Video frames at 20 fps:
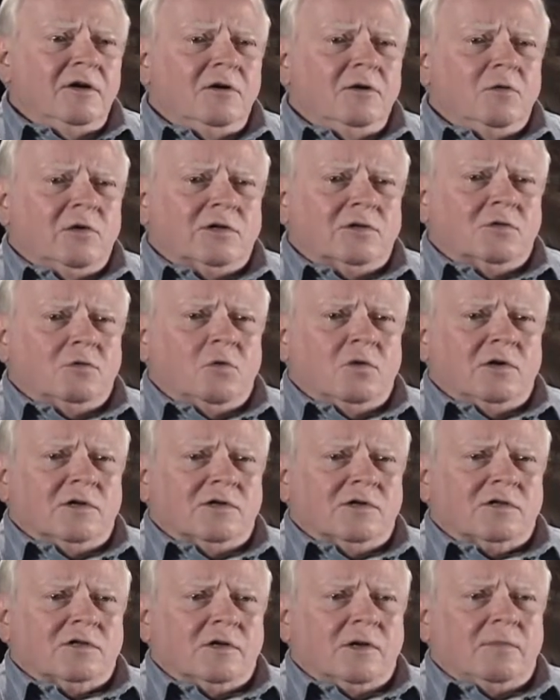which
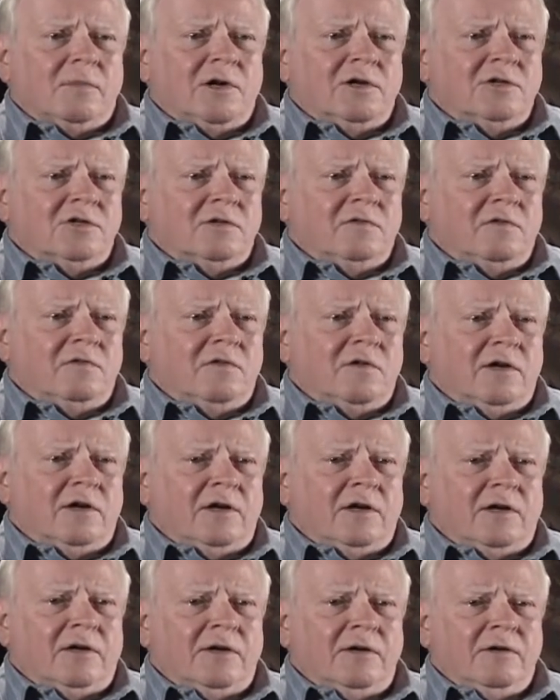was a bunch of
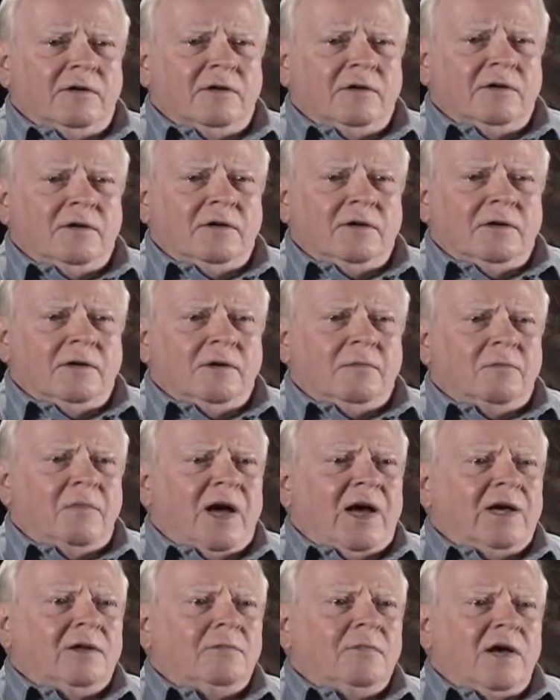uh,
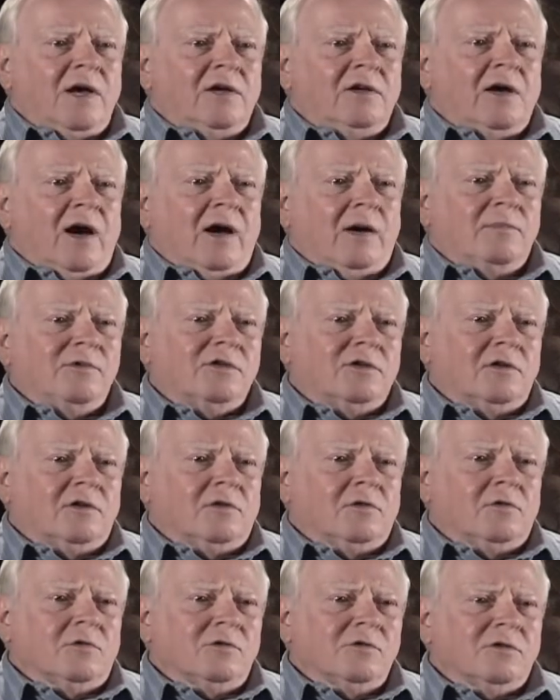man-made
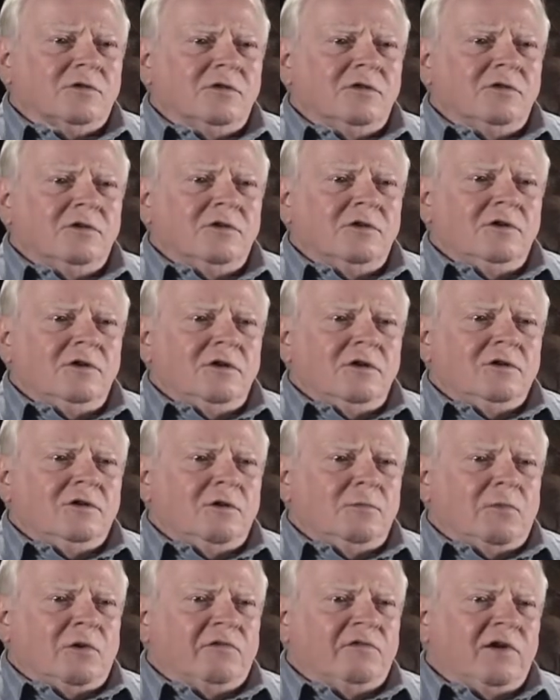obstacles
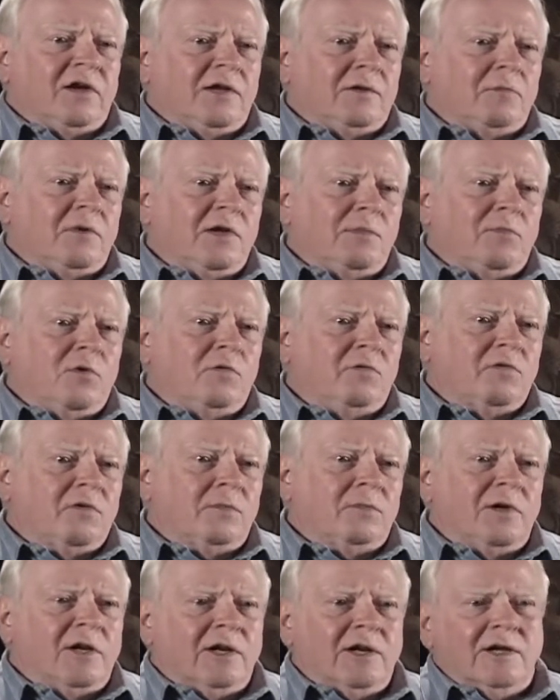to prevent people
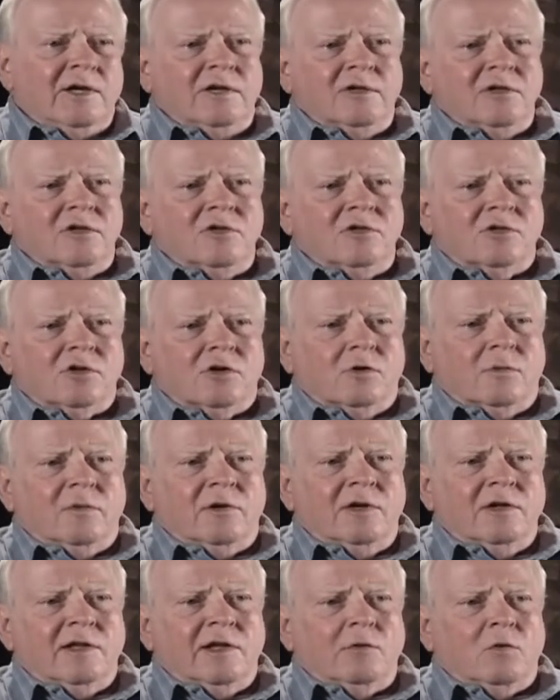from getting into
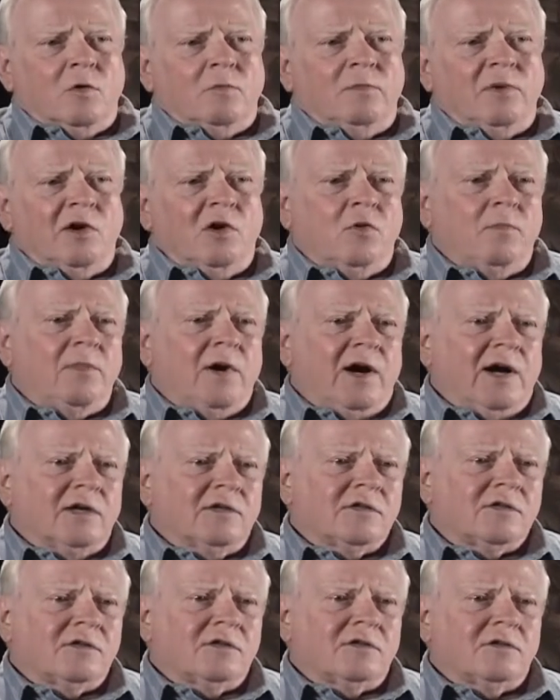Germany. They were
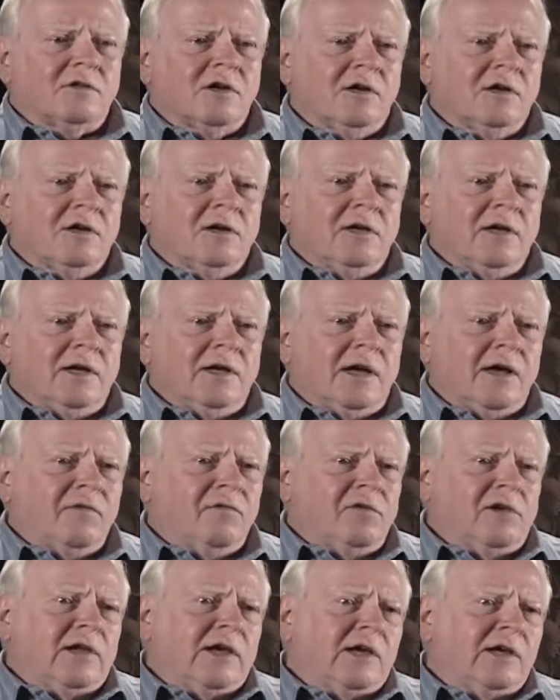pillboxes,
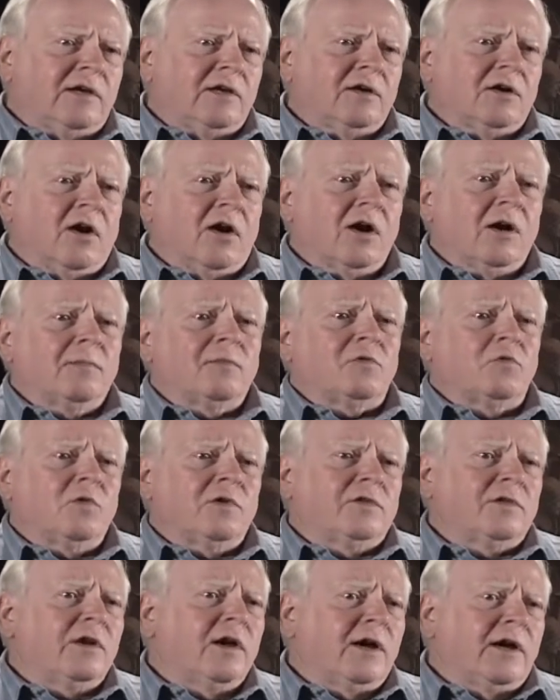heavily armed
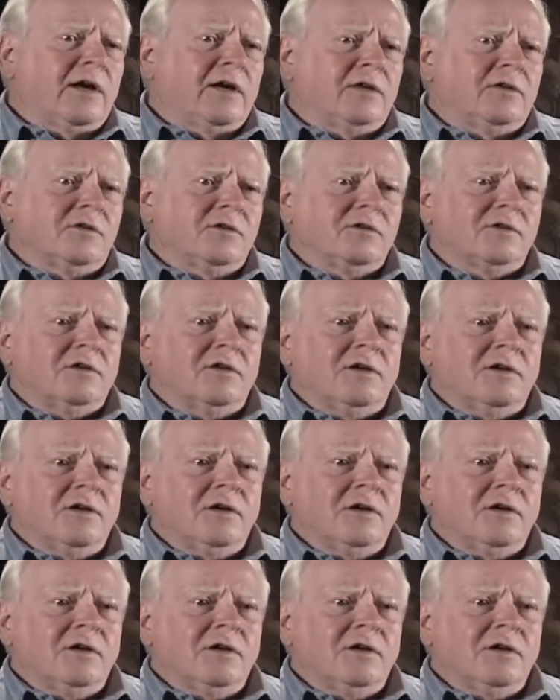with guns,